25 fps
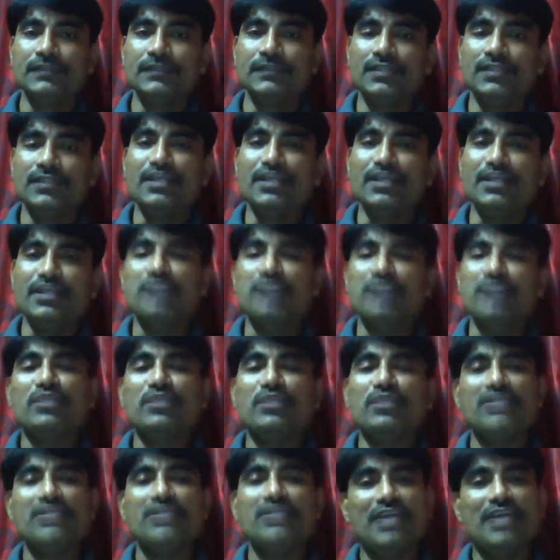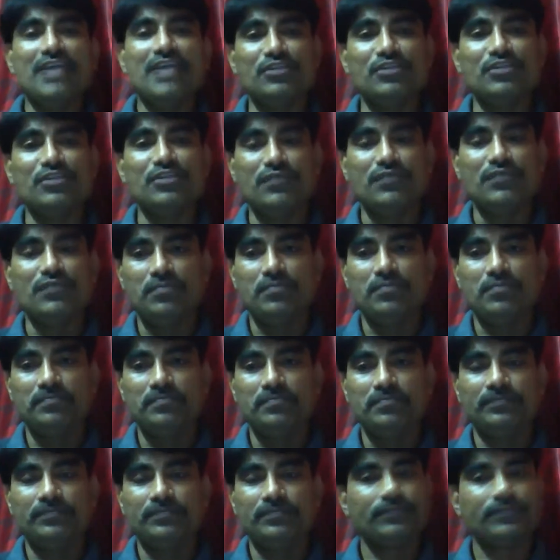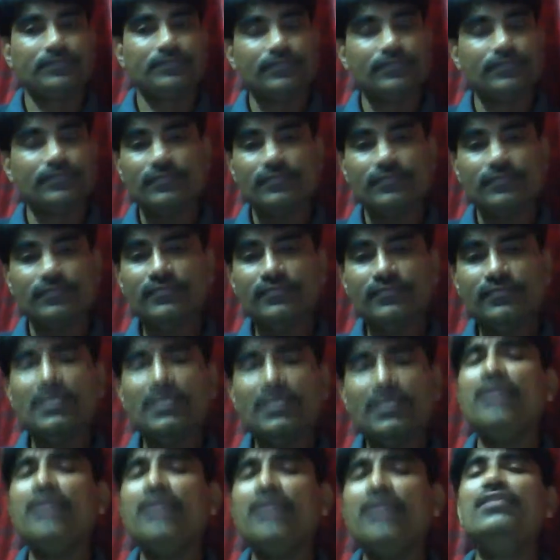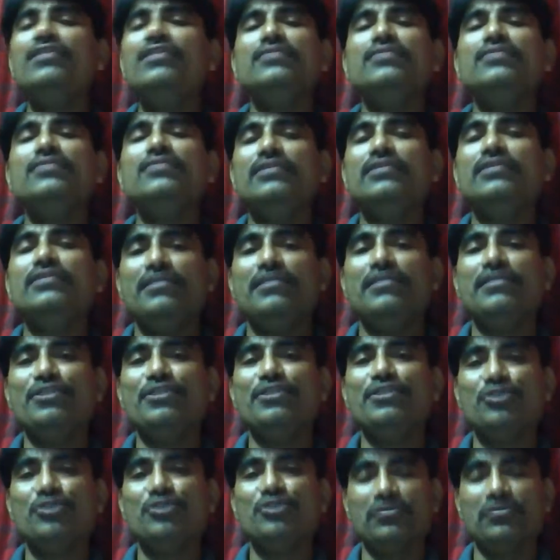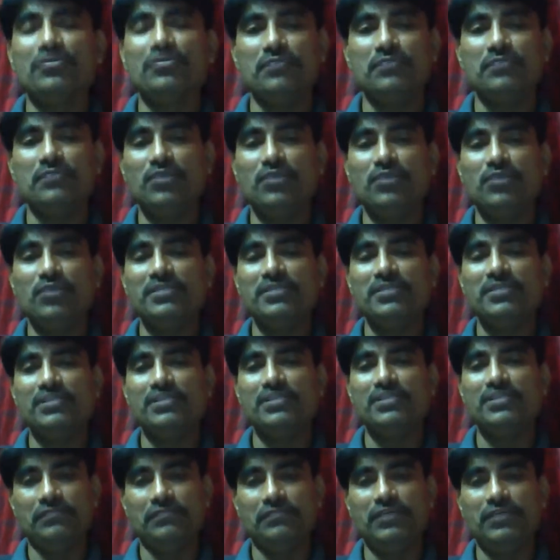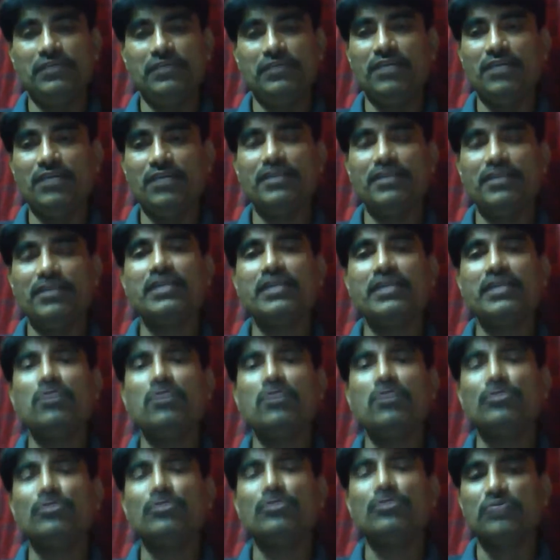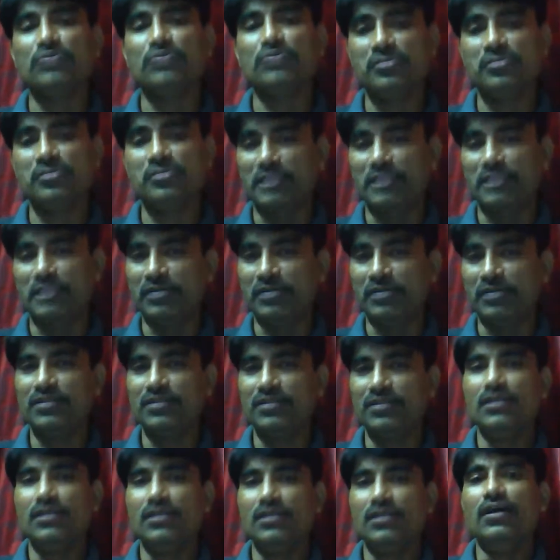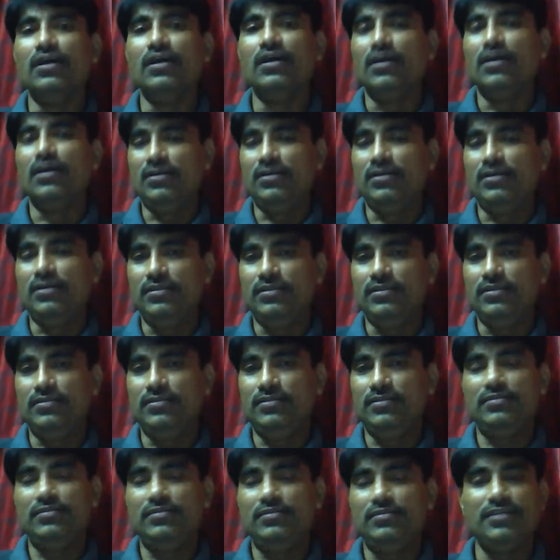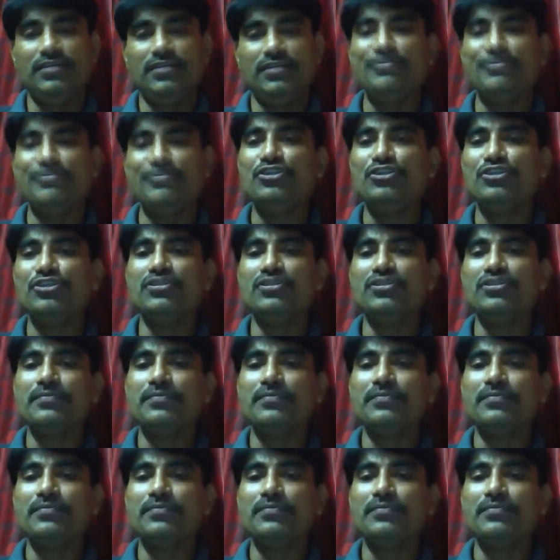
The next one is action verb. In the definition of verb itself, we have already gone through this particular definition.